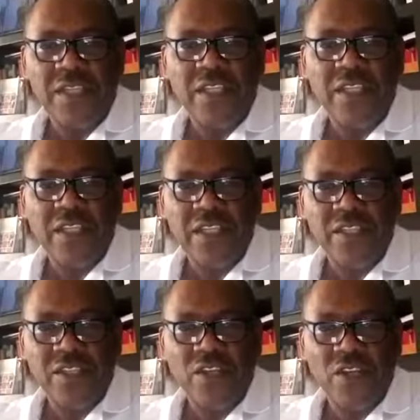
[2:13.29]
changing in
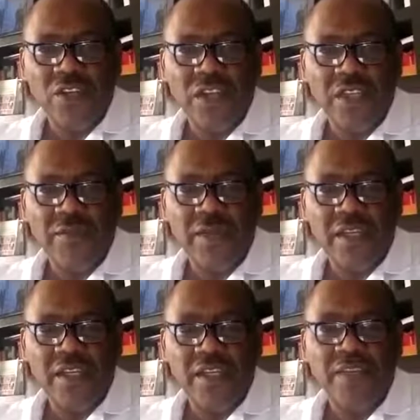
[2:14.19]
structural
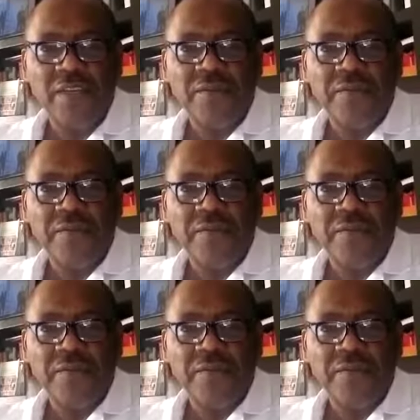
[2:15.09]
dimensions.